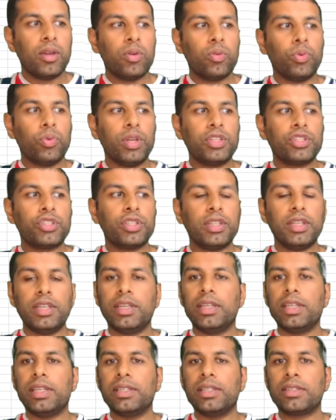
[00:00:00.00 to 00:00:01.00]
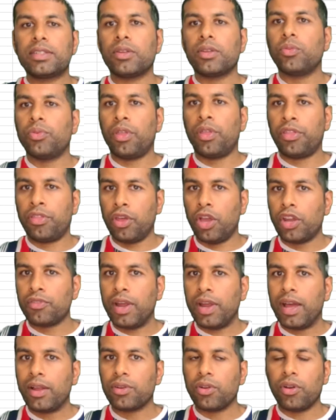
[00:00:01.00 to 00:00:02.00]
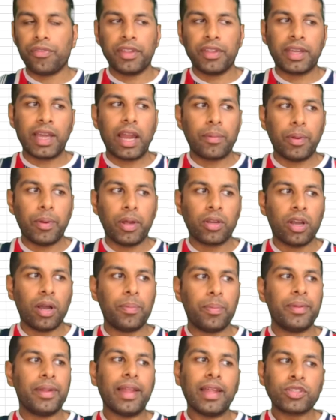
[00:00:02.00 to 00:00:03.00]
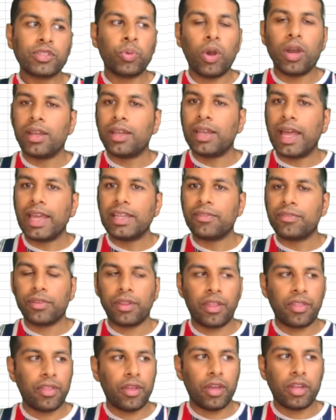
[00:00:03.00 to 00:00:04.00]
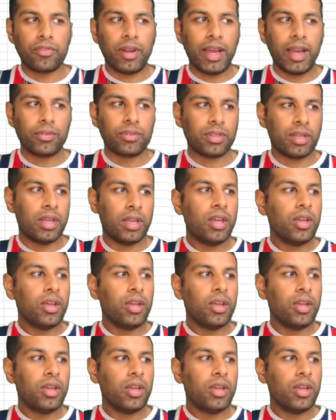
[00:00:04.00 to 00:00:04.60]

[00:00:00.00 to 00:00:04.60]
which is the third round of the Carabao Cup. Now that's quite late for the third round.